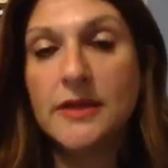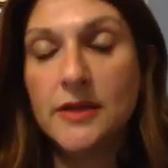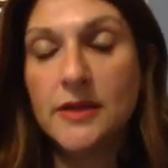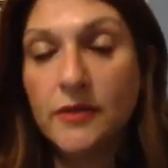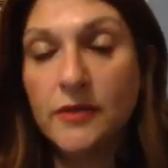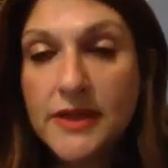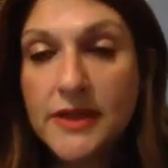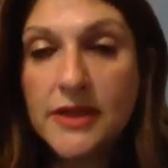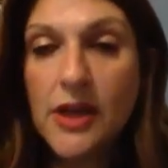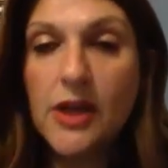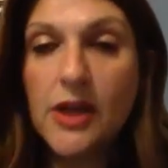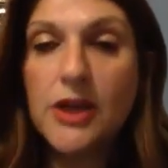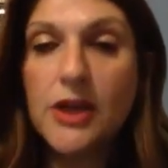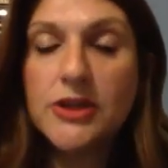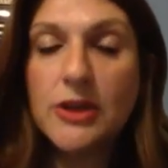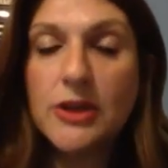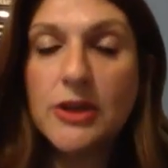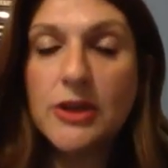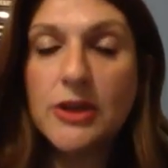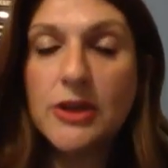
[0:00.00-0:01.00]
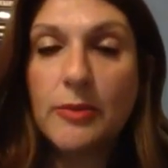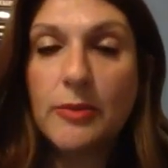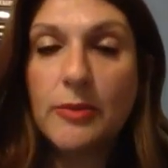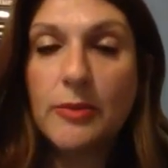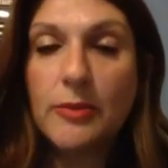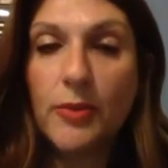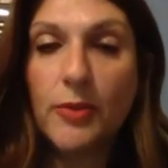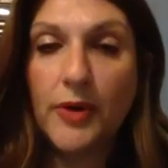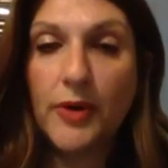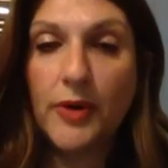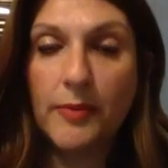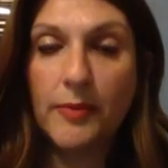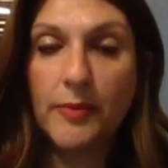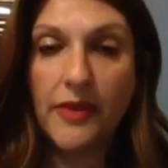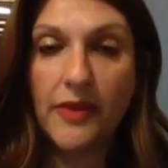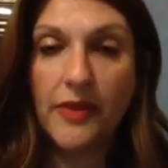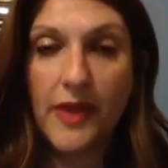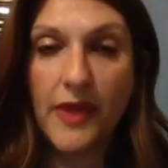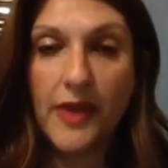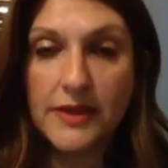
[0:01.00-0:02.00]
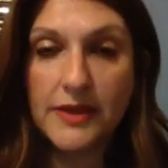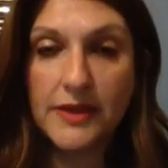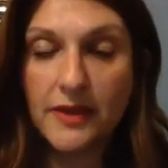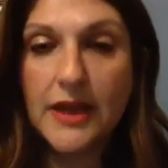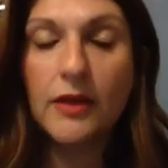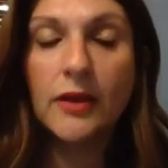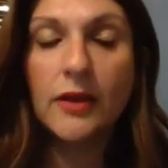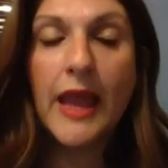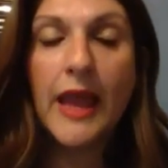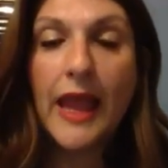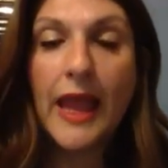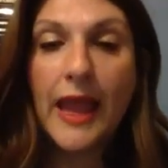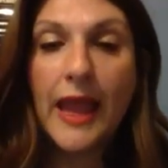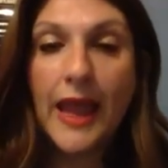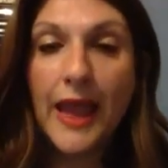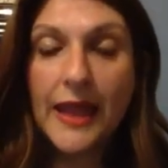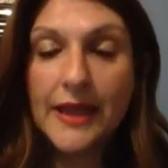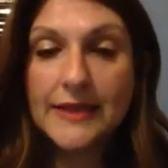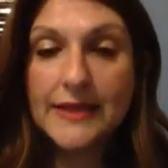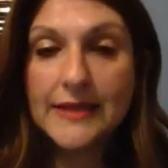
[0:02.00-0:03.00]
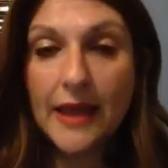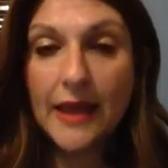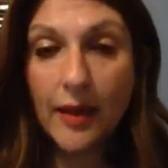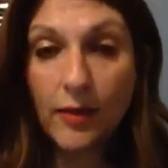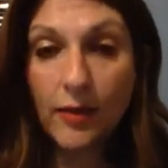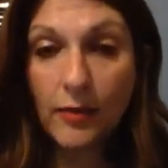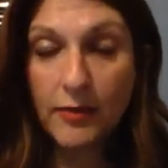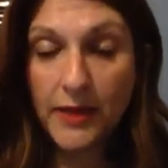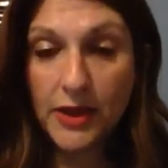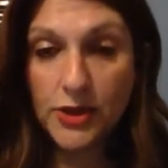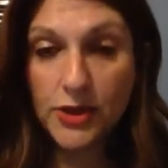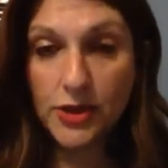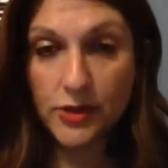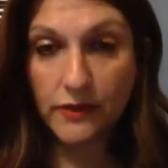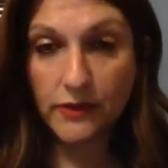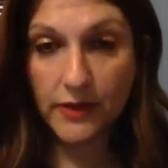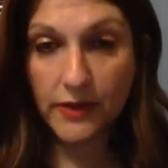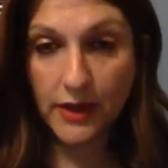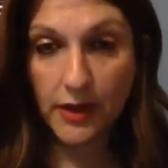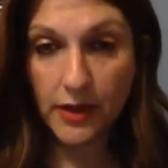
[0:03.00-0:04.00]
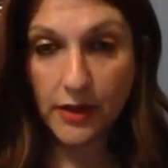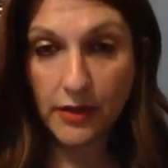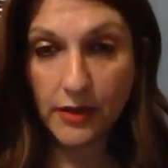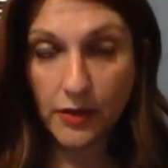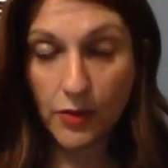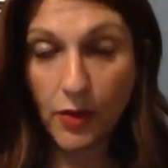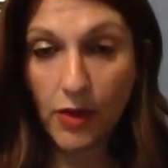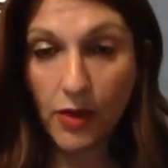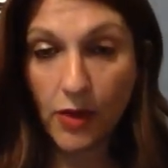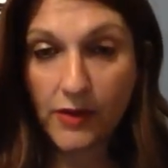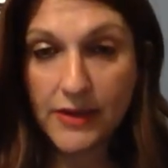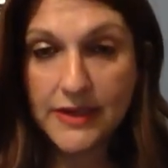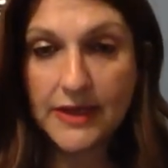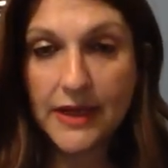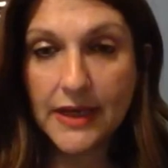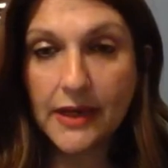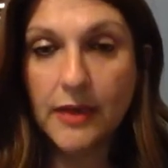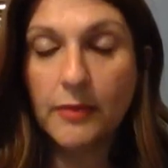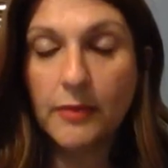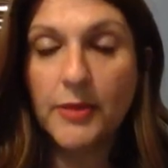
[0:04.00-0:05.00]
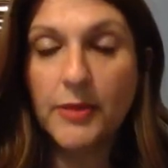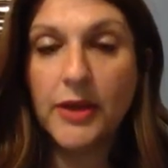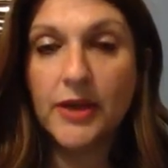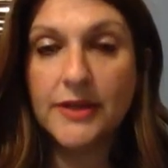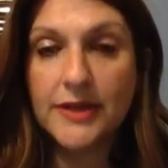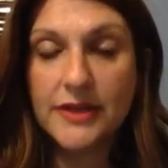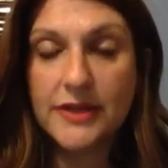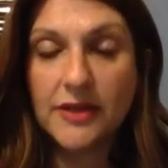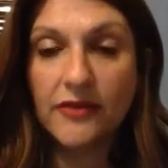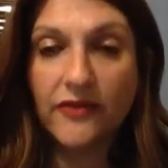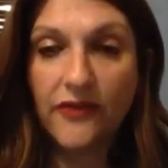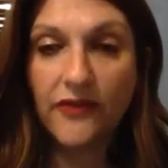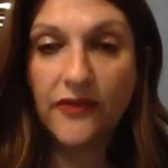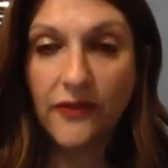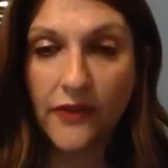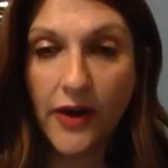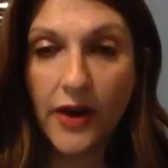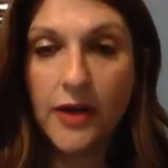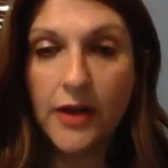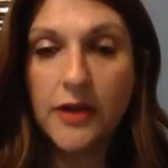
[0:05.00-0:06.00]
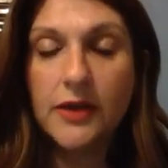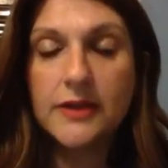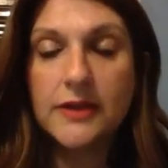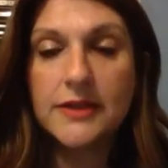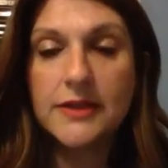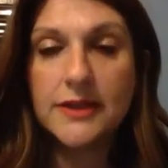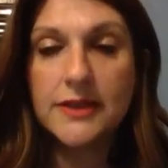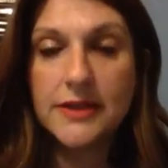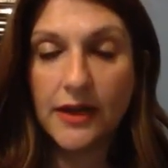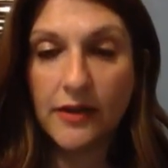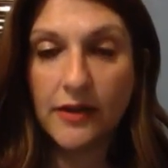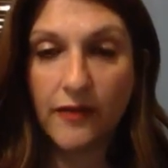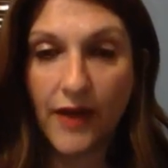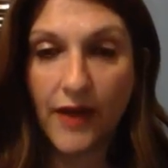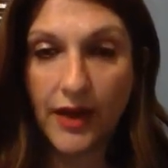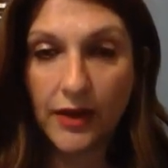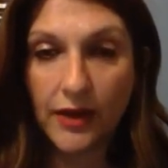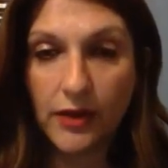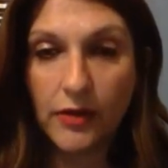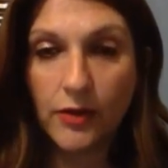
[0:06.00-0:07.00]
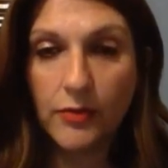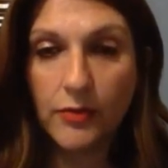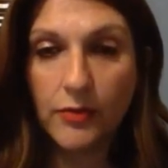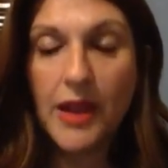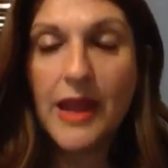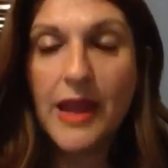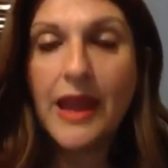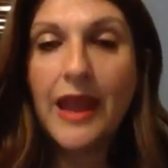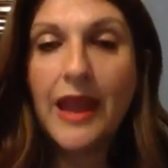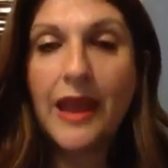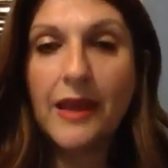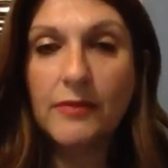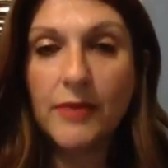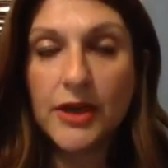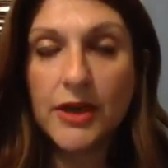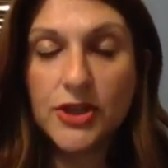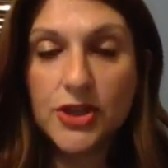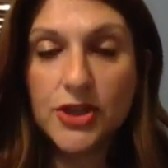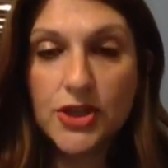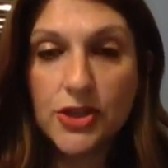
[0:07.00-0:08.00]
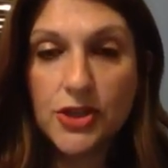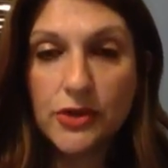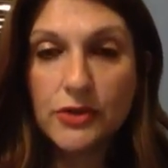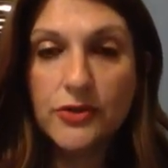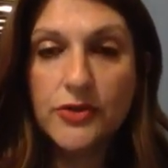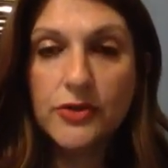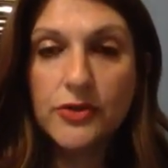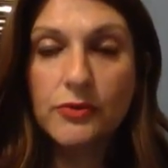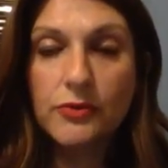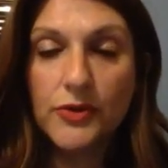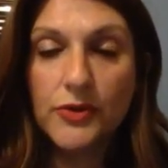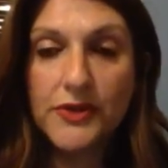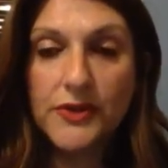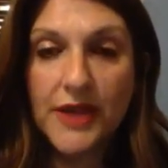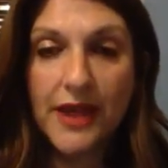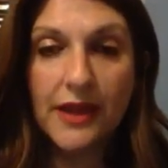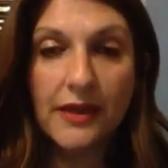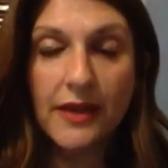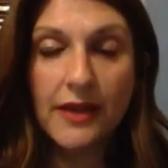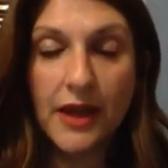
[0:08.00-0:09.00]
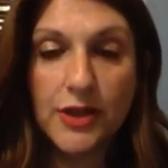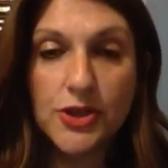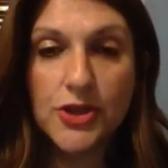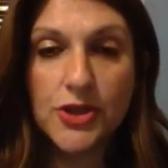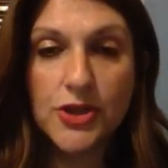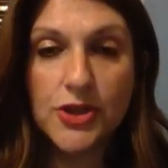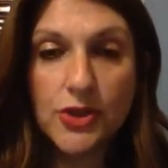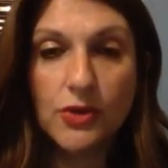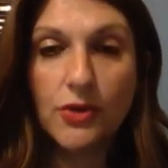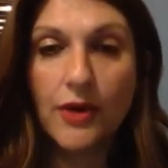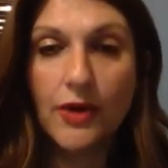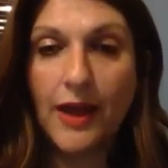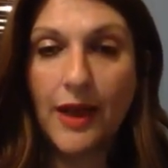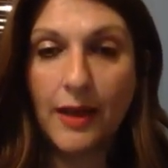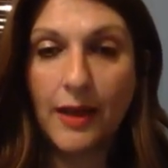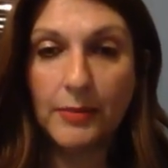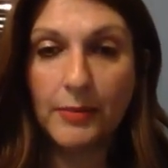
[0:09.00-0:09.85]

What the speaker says: I did research, I bought it by the Thanksgiving sale, and it's helped me during quarantine because it's a fun stick vacuum, and my children will take that chore